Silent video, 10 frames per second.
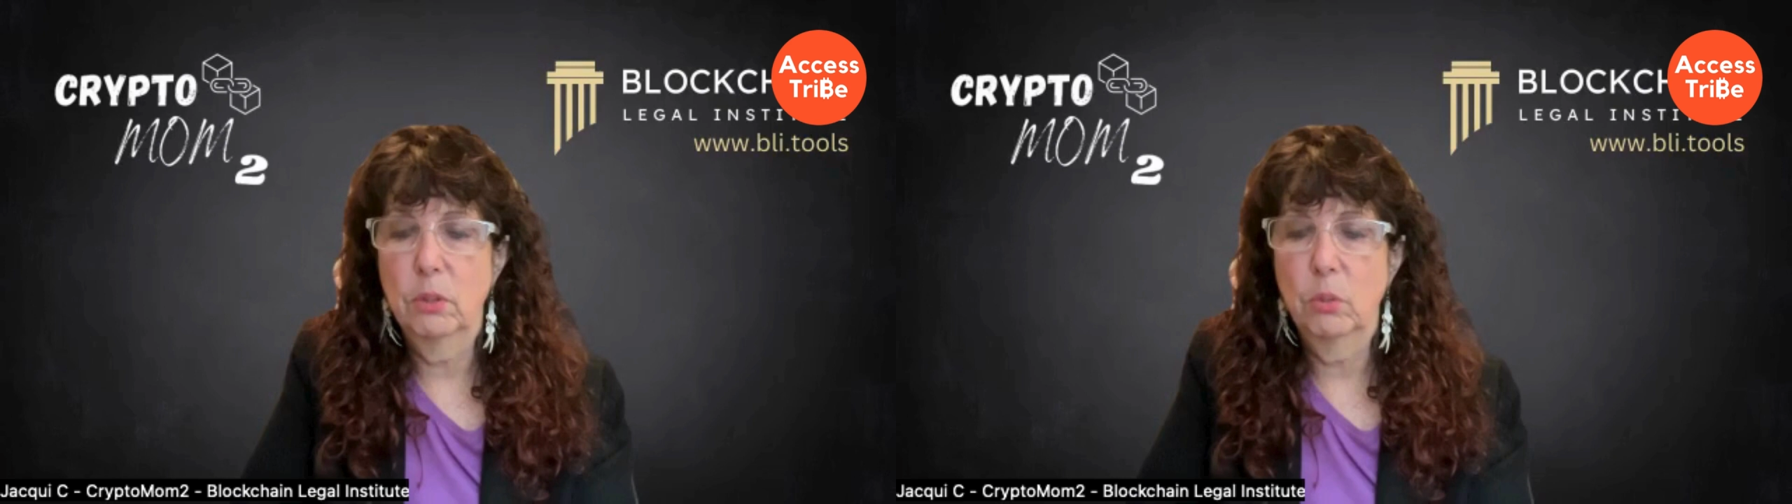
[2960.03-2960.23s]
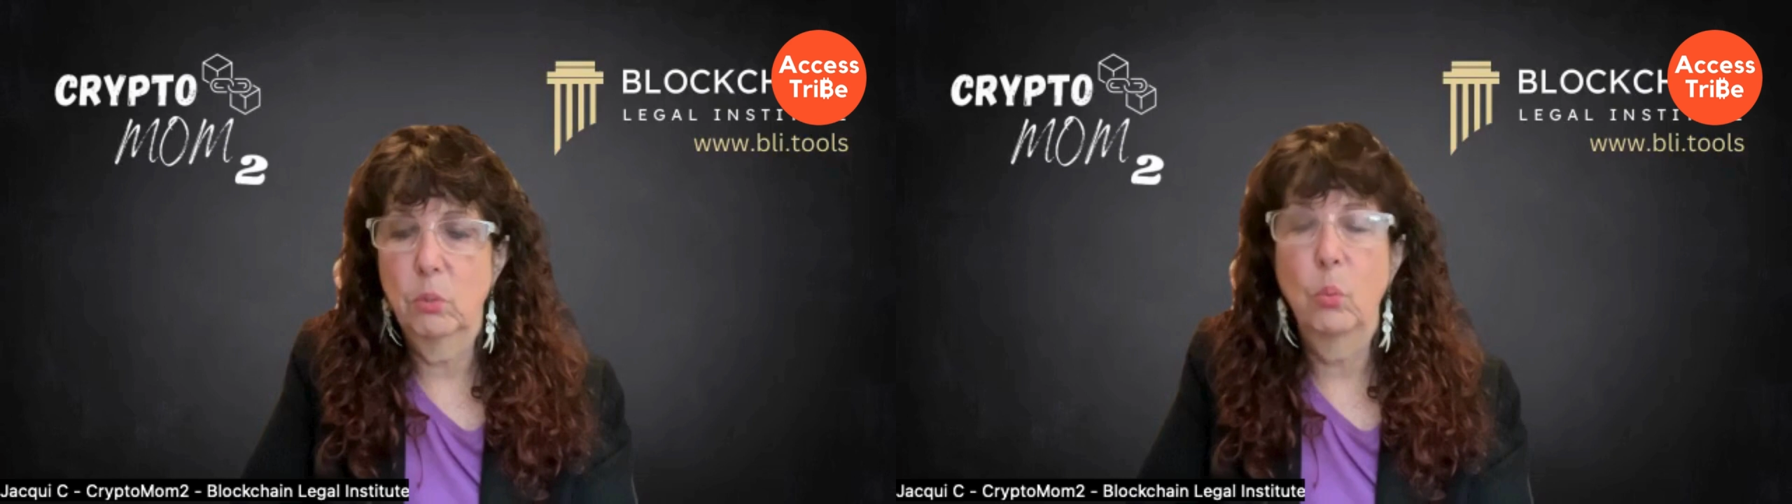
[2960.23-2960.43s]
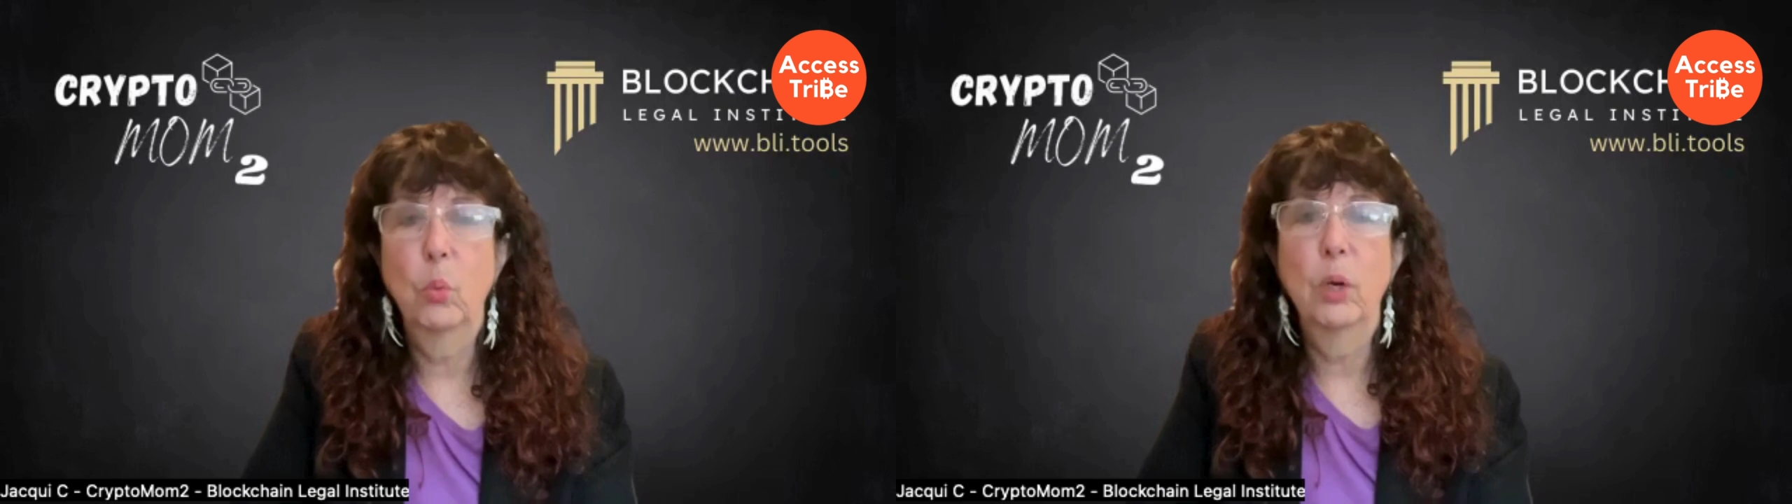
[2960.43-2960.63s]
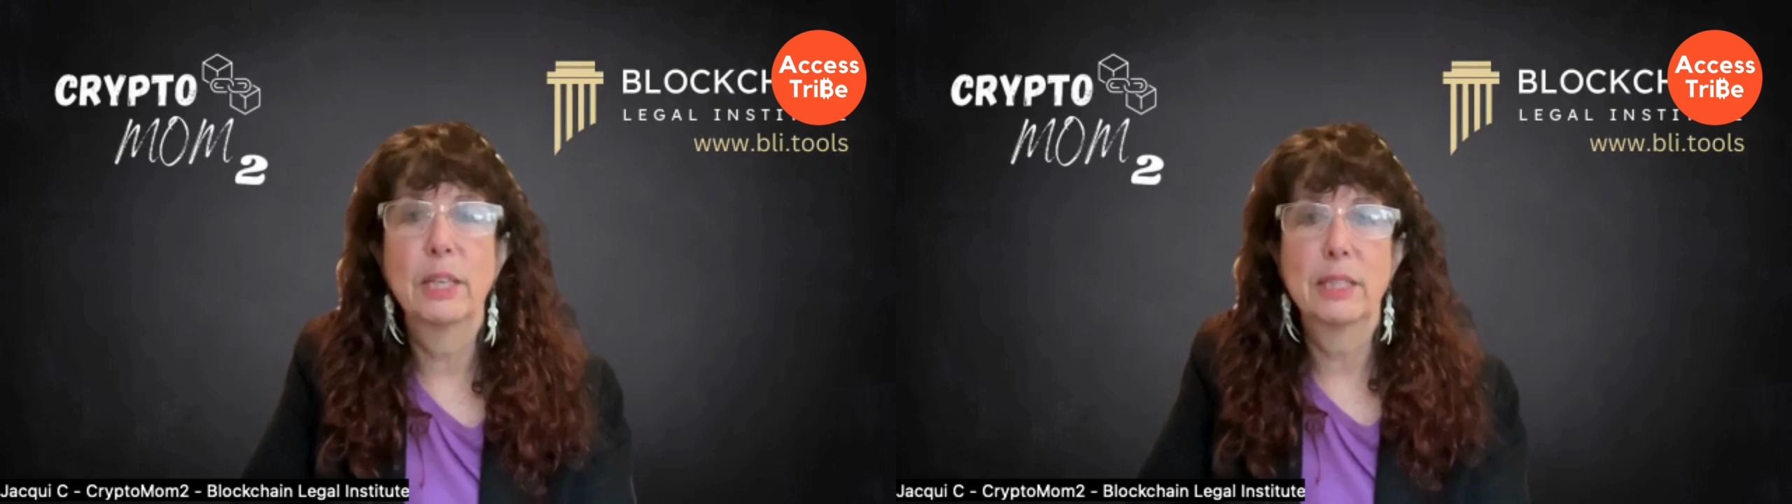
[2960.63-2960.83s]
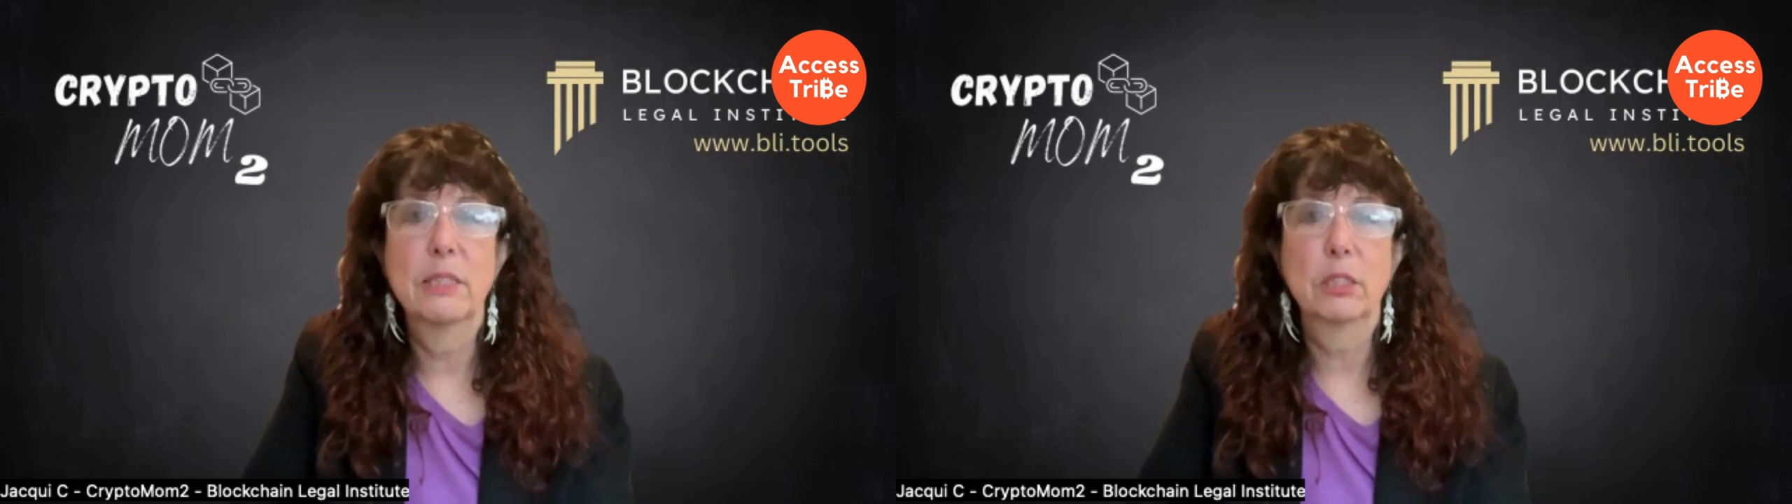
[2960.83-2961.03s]
what
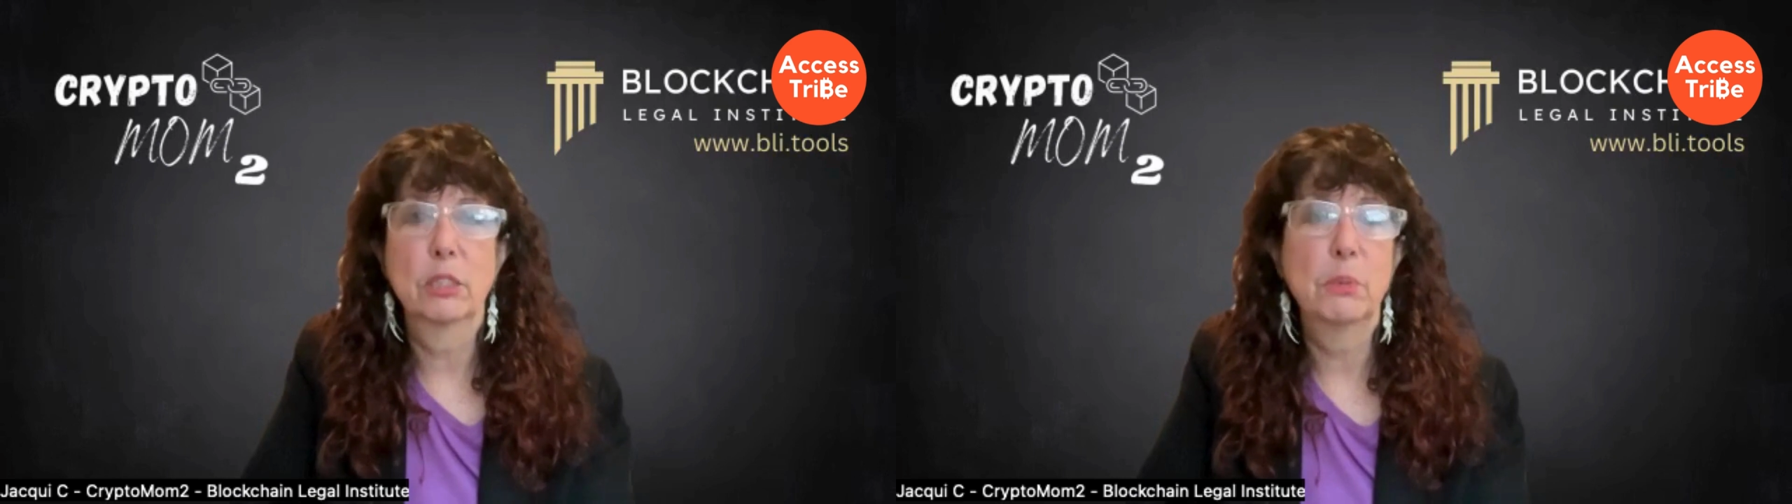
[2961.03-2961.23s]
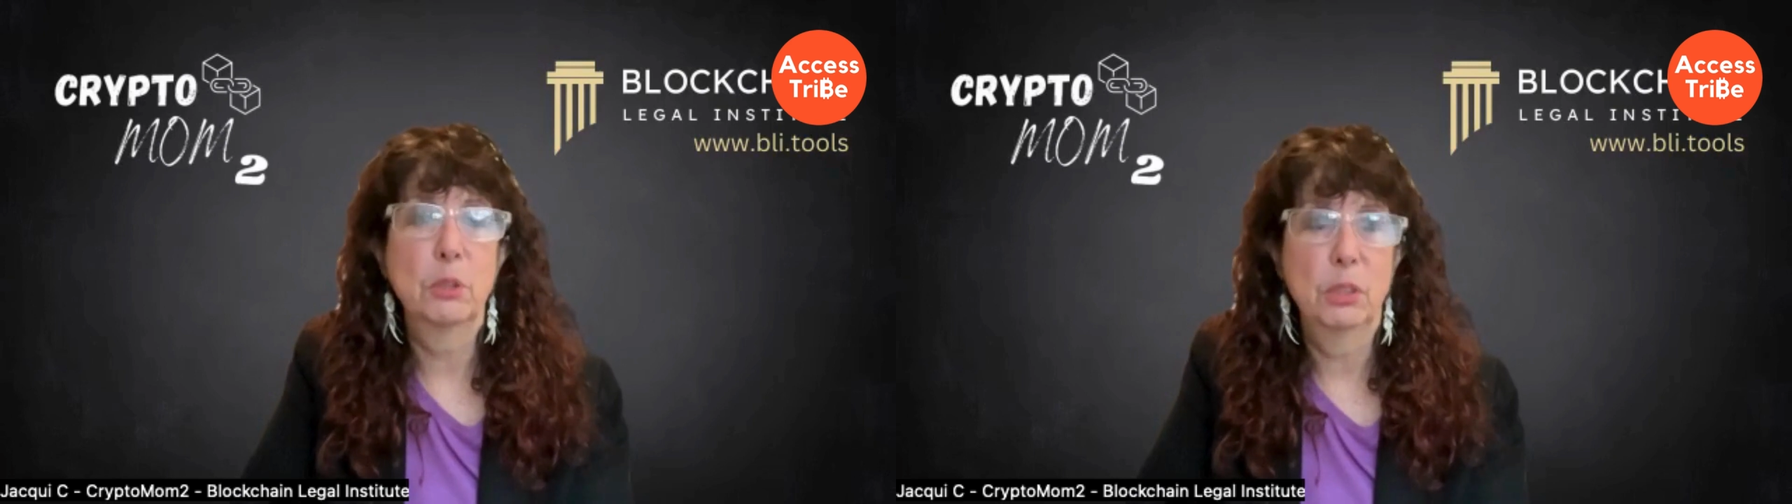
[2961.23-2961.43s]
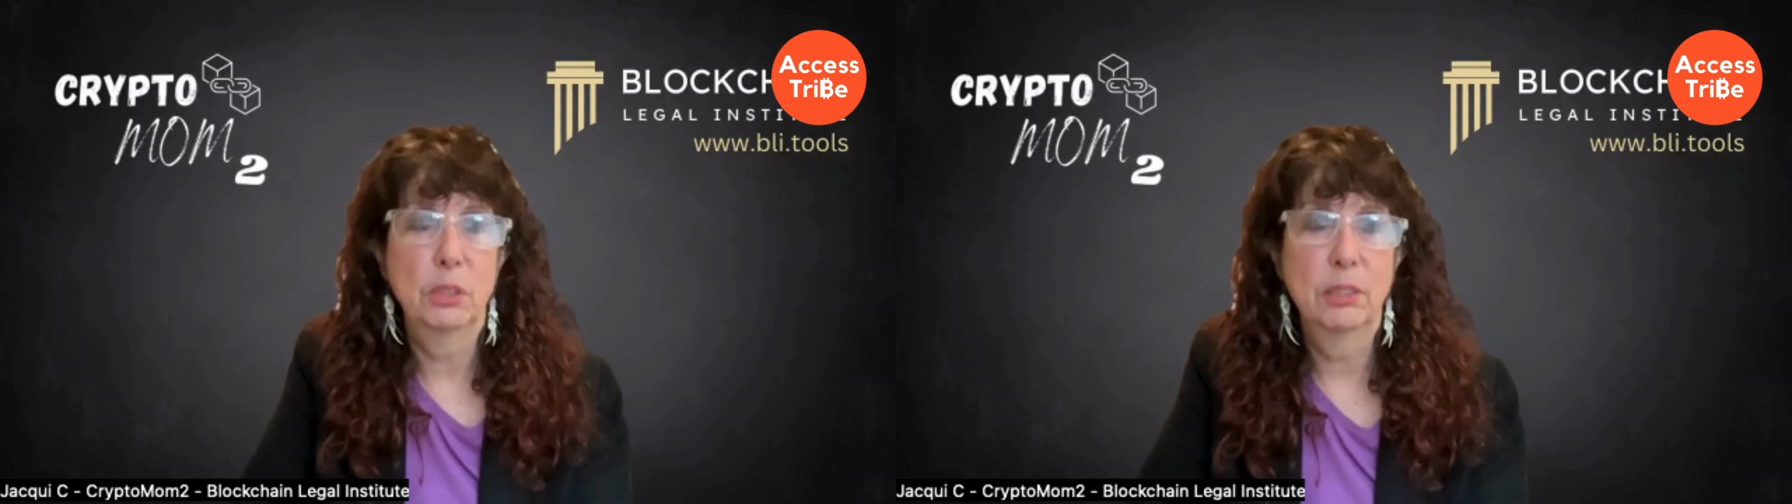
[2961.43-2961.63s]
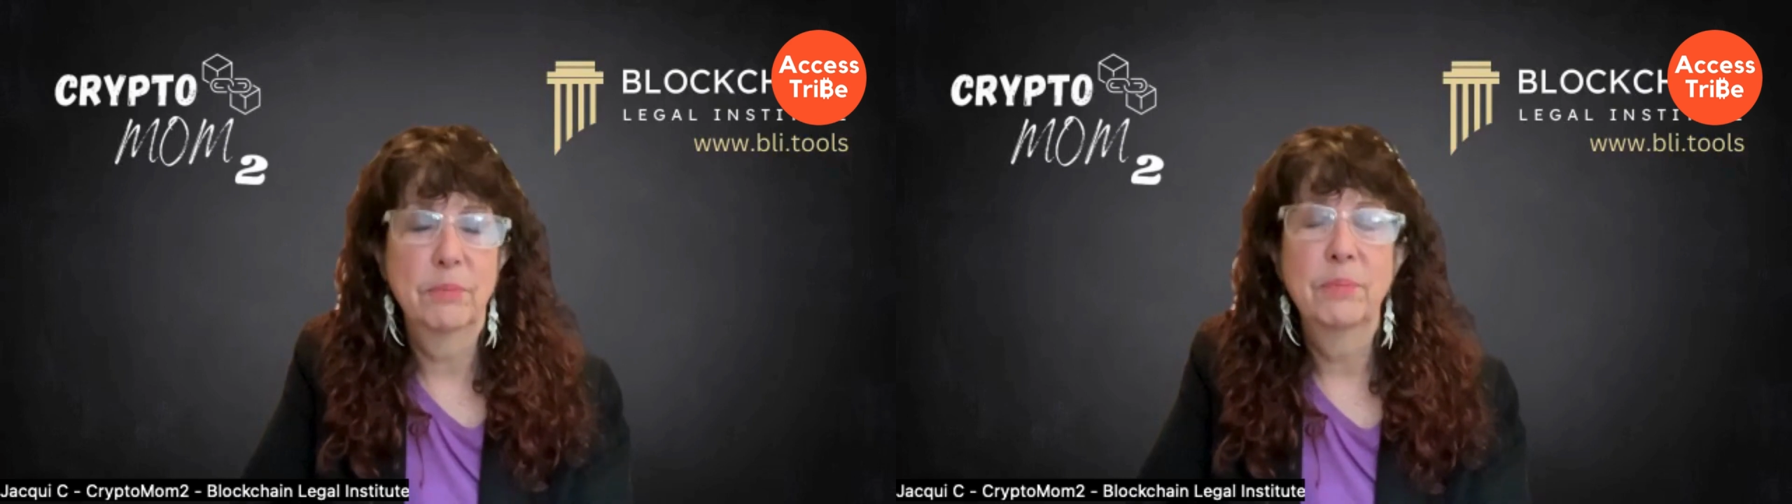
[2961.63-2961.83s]
is the community.